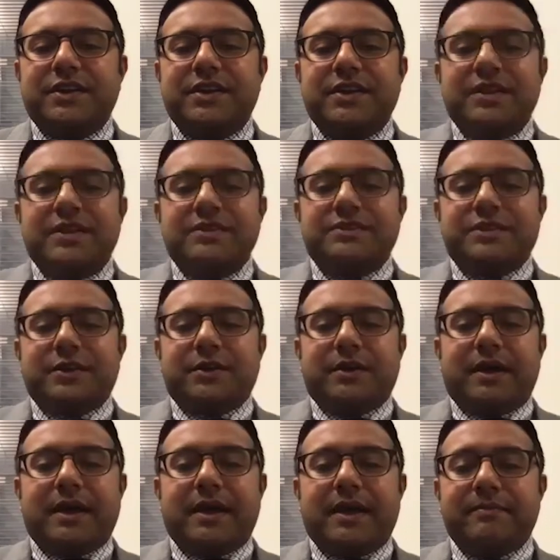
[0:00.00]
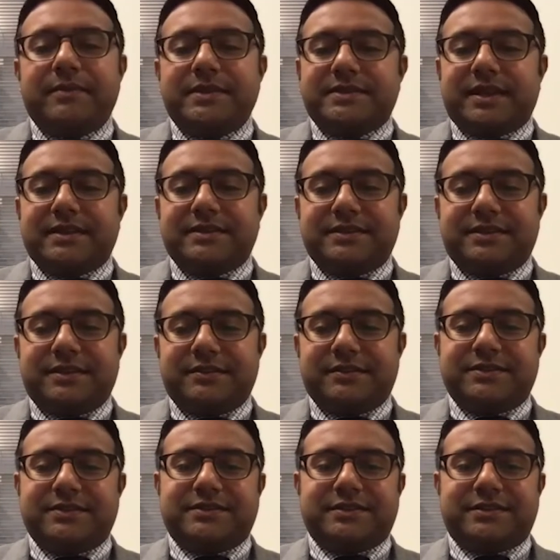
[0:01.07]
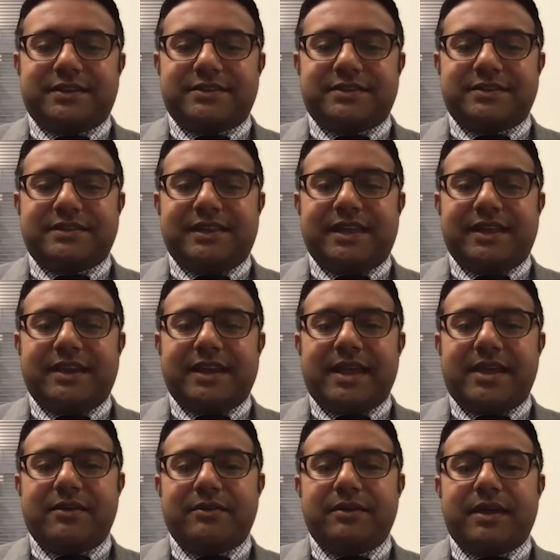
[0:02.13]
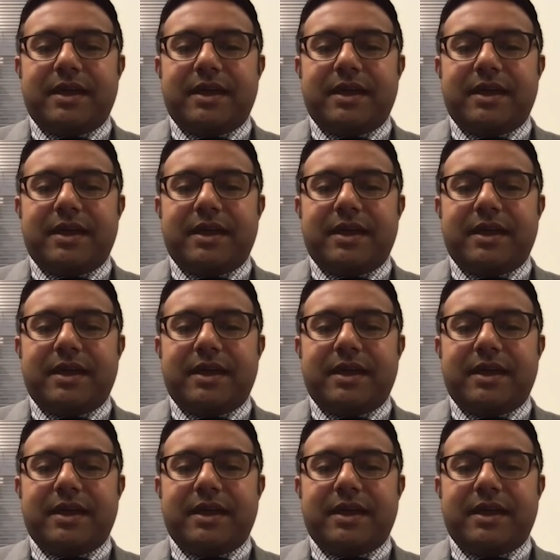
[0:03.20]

So this ties into the research I just laid out.